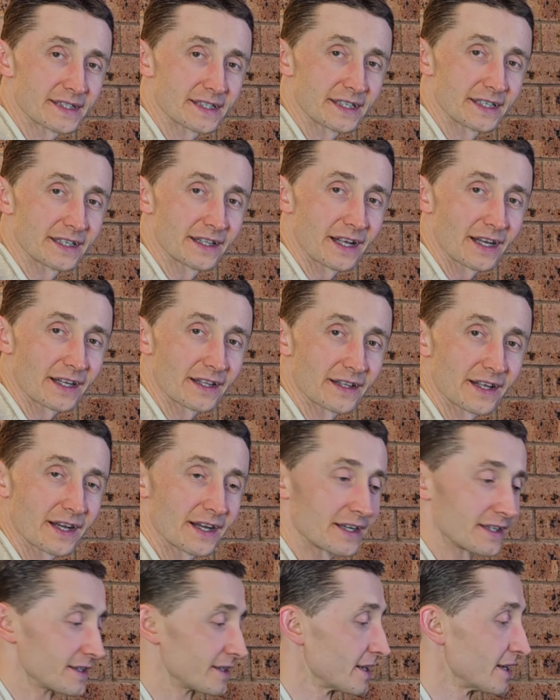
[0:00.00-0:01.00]
See, like
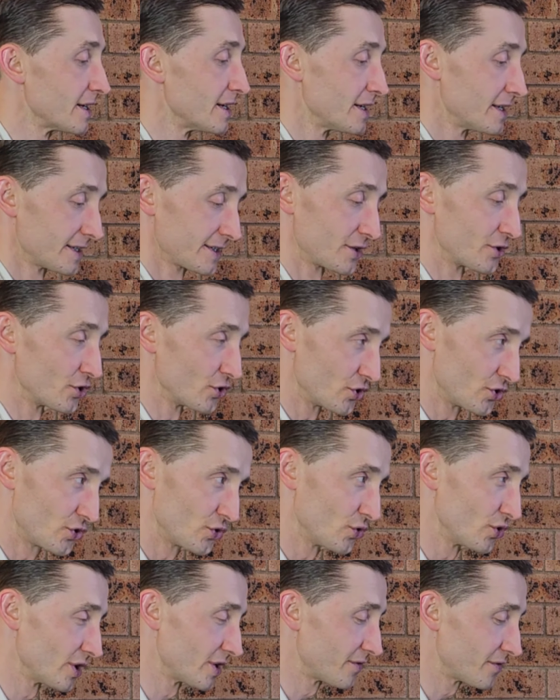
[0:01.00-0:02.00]
that? So you
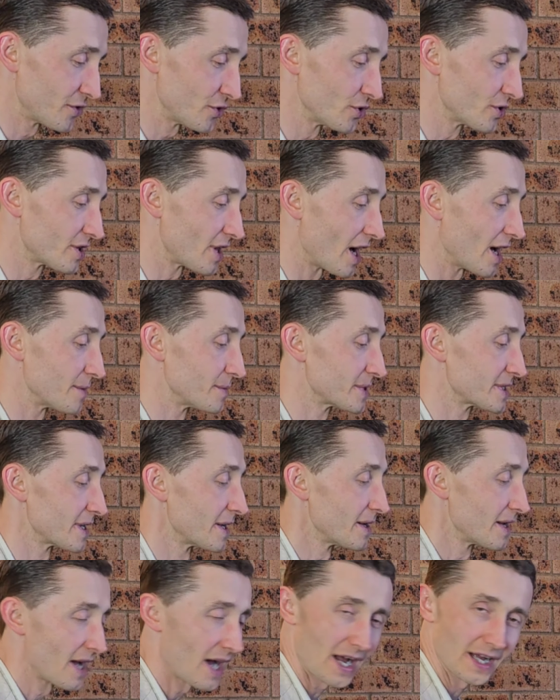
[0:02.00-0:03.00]
do it few
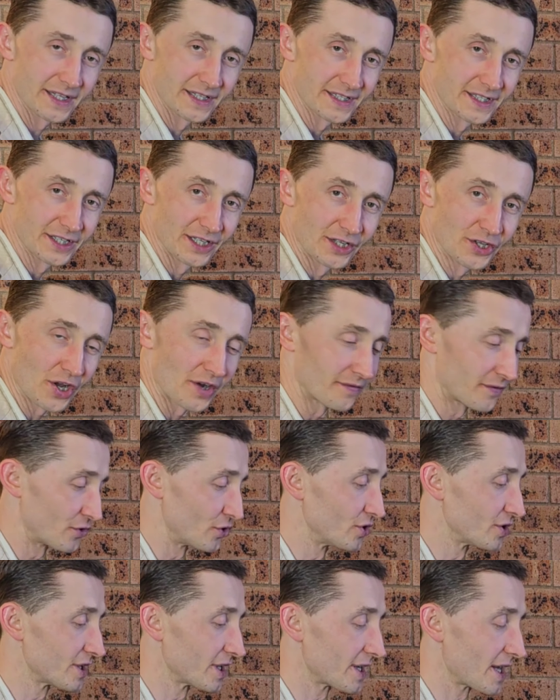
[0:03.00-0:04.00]
times until you're
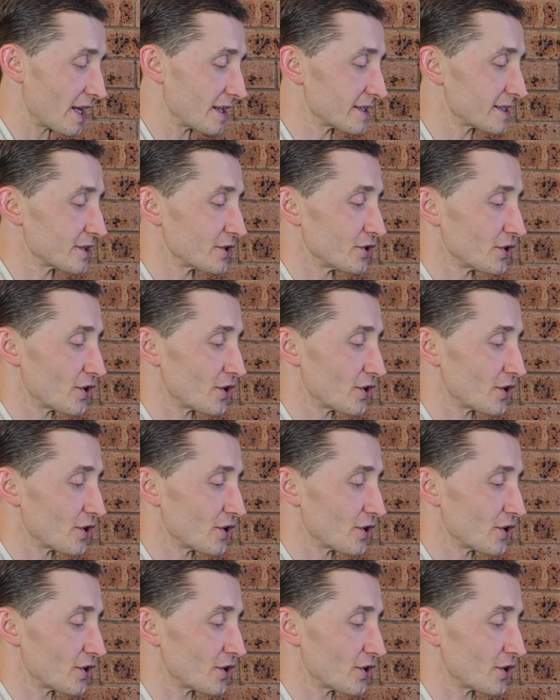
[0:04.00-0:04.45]
fluent again. So you